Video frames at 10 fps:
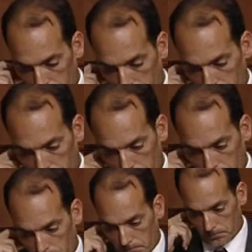
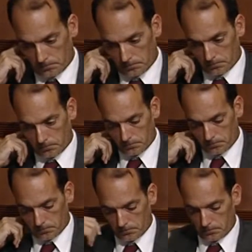
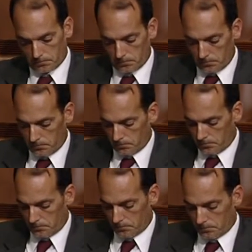
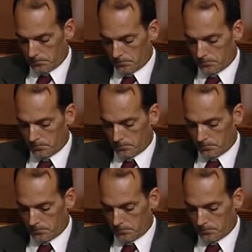This person isn't speaking.